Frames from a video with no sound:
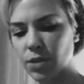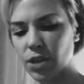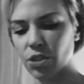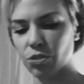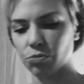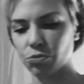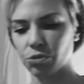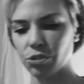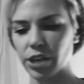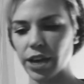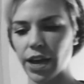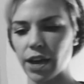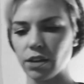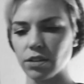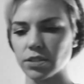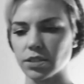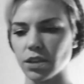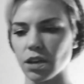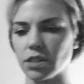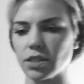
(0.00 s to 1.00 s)
me through the
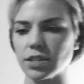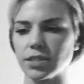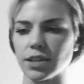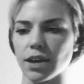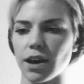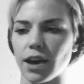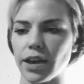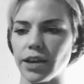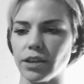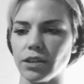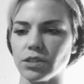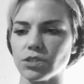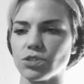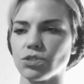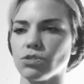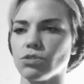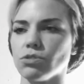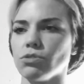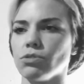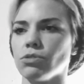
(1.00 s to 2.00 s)
house on the tile
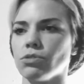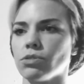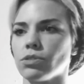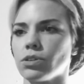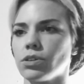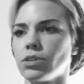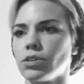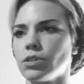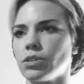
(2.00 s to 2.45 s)
to